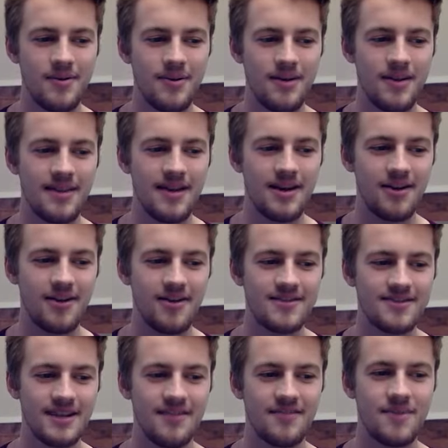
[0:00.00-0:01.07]
in their current
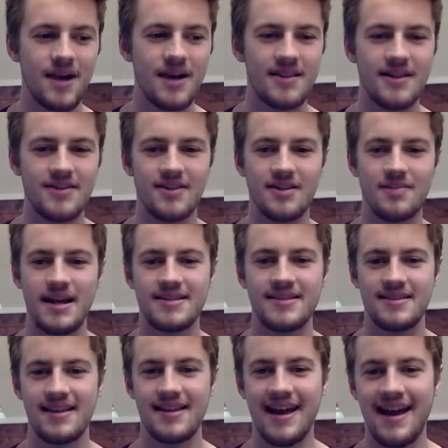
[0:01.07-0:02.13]
state of mind, they're doing the best that
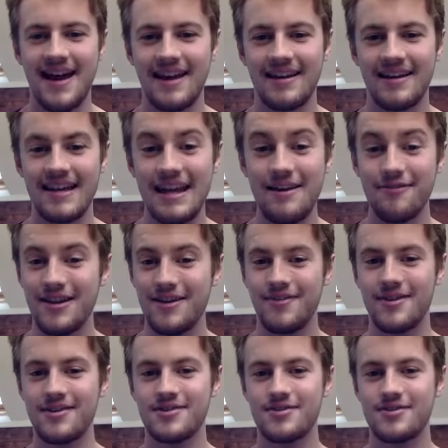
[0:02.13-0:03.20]
they can, even if
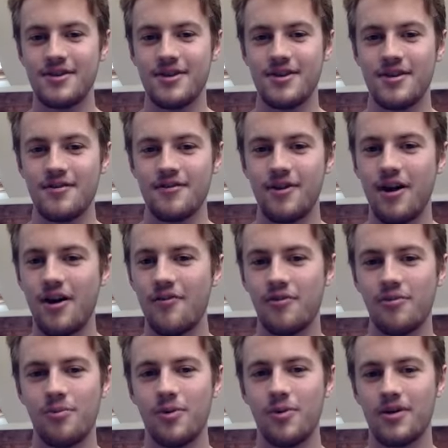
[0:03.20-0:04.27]
it's far
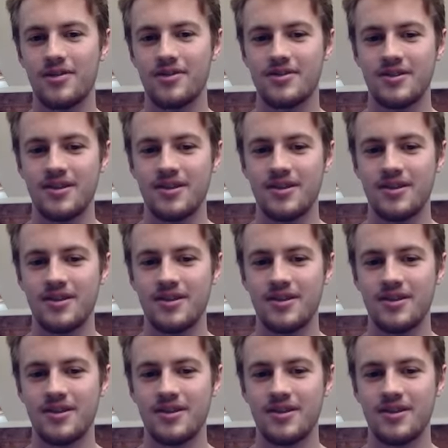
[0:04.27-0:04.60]
from what